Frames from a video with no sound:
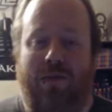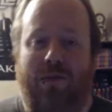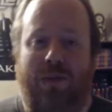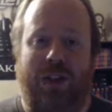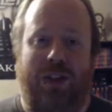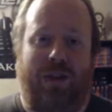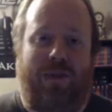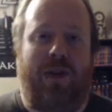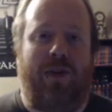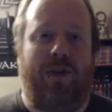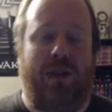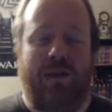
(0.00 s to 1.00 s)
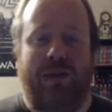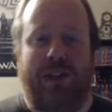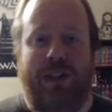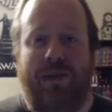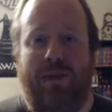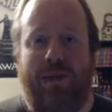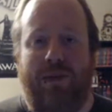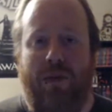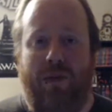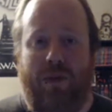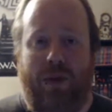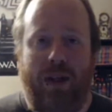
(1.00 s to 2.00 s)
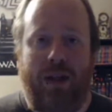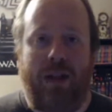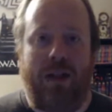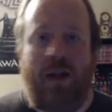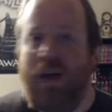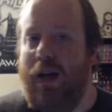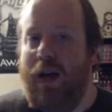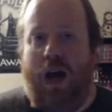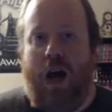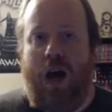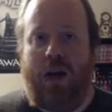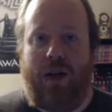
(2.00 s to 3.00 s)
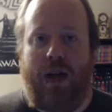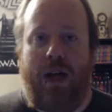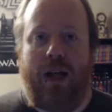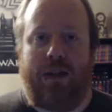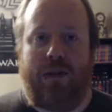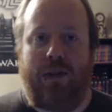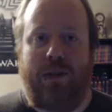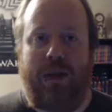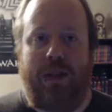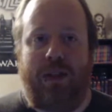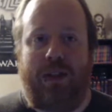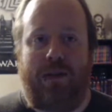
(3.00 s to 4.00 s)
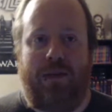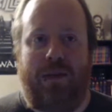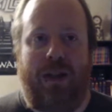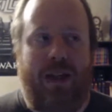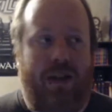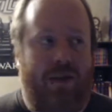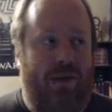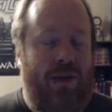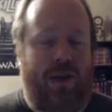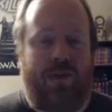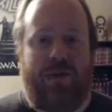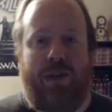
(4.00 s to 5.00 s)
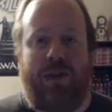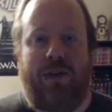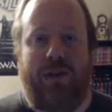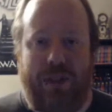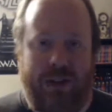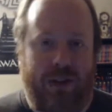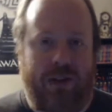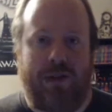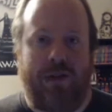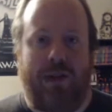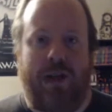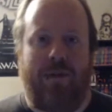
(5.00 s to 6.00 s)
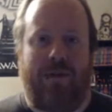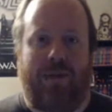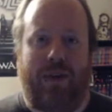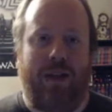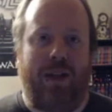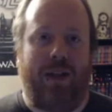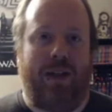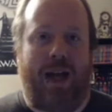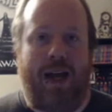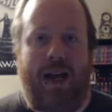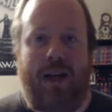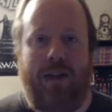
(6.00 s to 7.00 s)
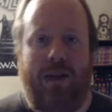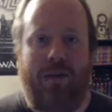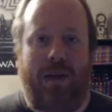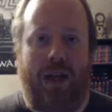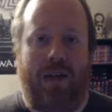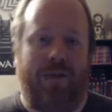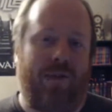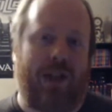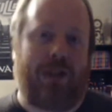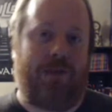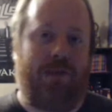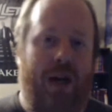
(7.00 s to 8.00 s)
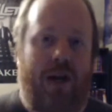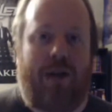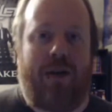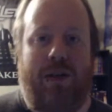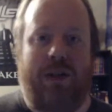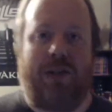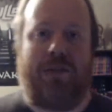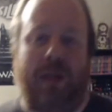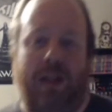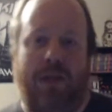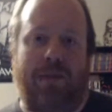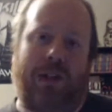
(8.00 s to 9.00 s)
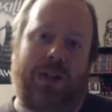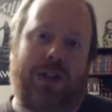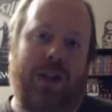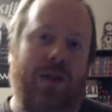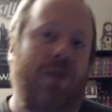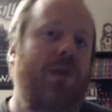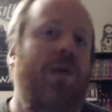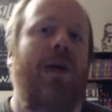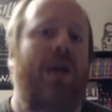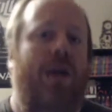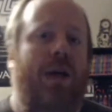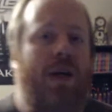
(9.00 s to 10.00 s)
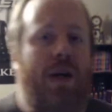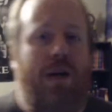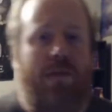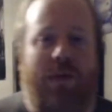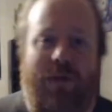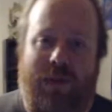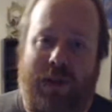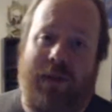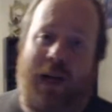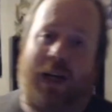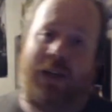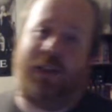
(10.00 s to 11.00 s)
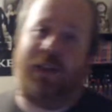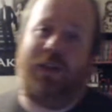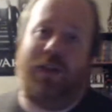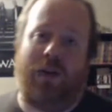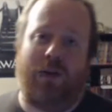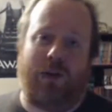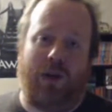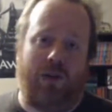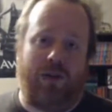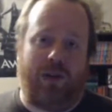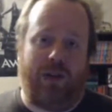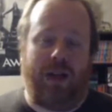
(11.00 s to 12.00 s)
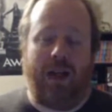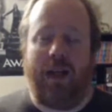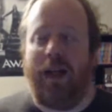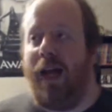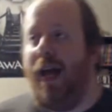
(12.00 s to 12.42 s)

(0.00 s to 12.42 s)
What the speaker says: just a few glimpses of it with Wolverine. Other than that, it's always been some of that, frontal assault up front. Hey, look at me, flashing powers, making a big show. But for them to actually do the whole covert thing,